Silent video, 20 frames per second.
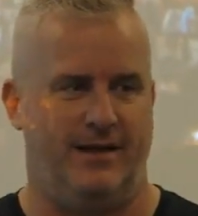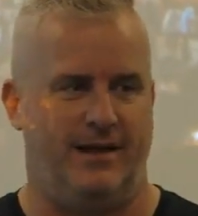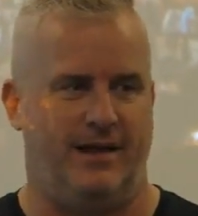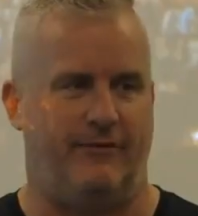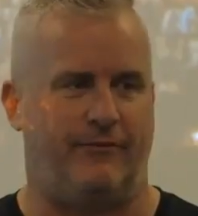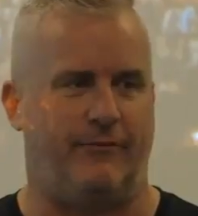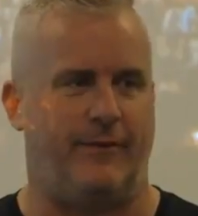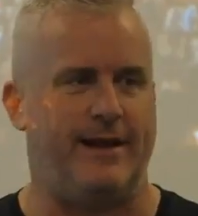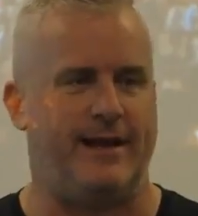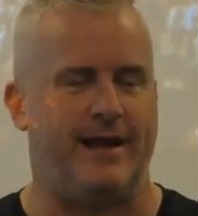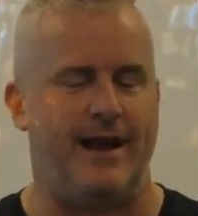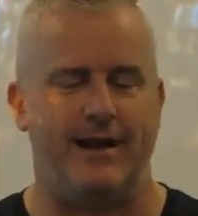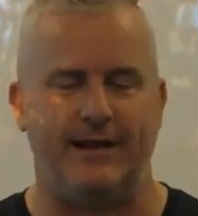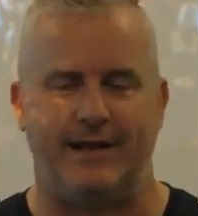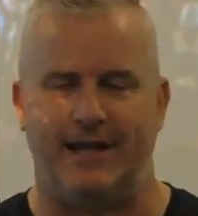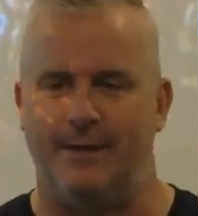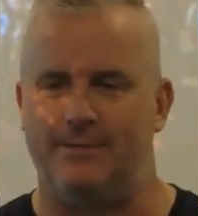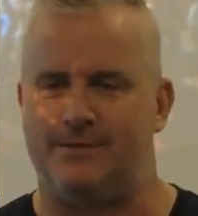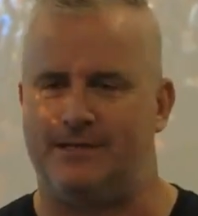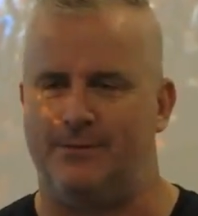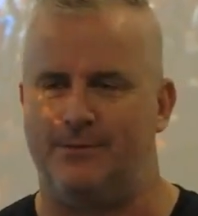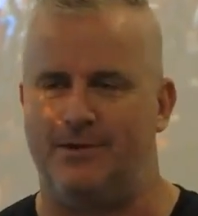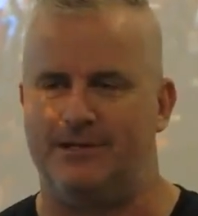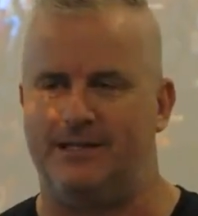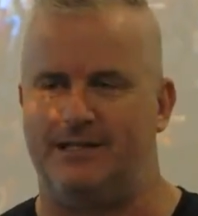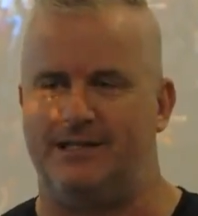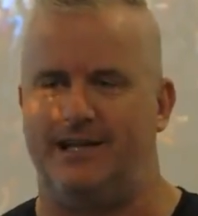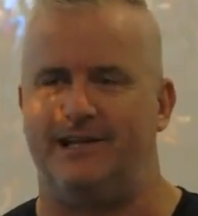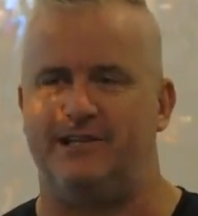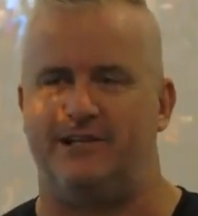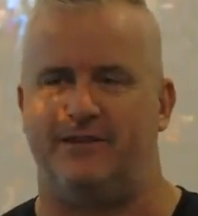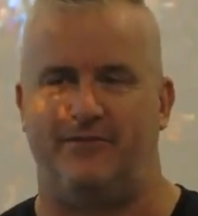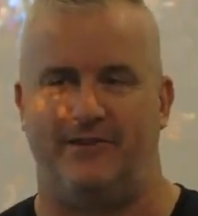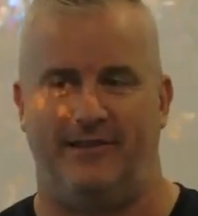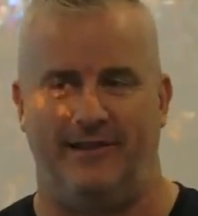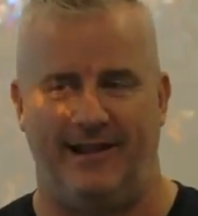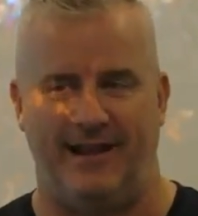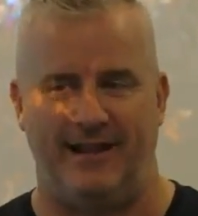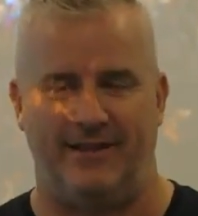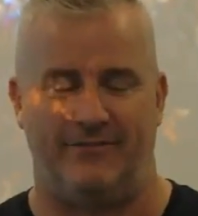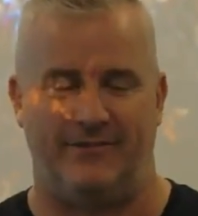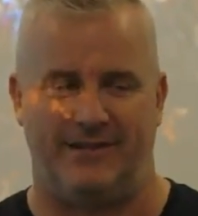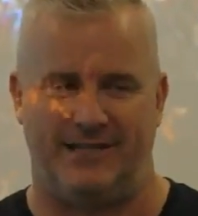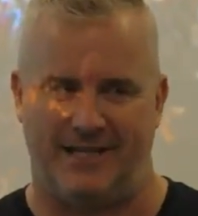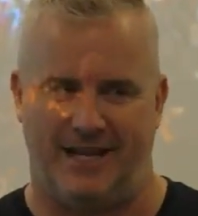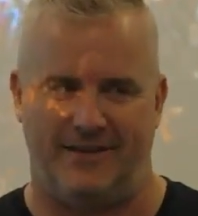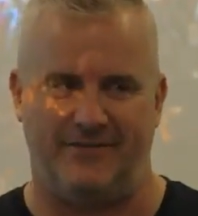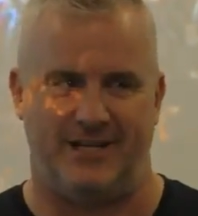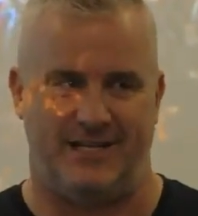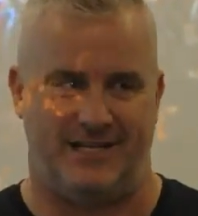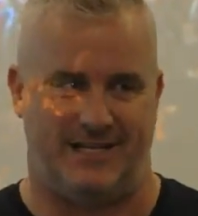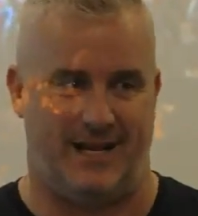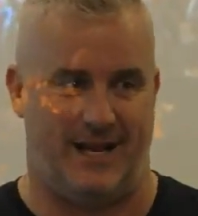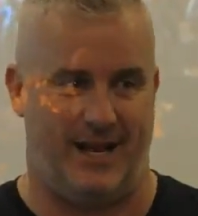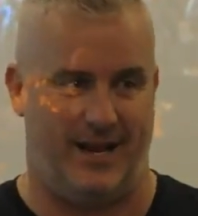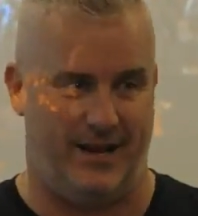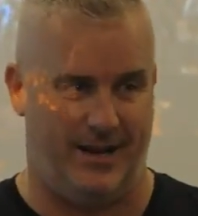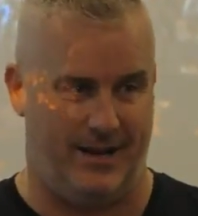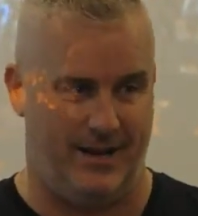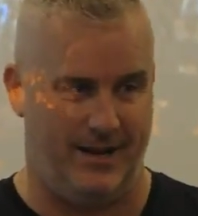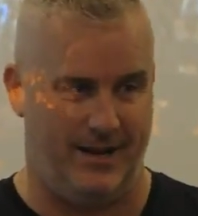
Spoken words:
If we can't keep someone's attention for the length of a TVC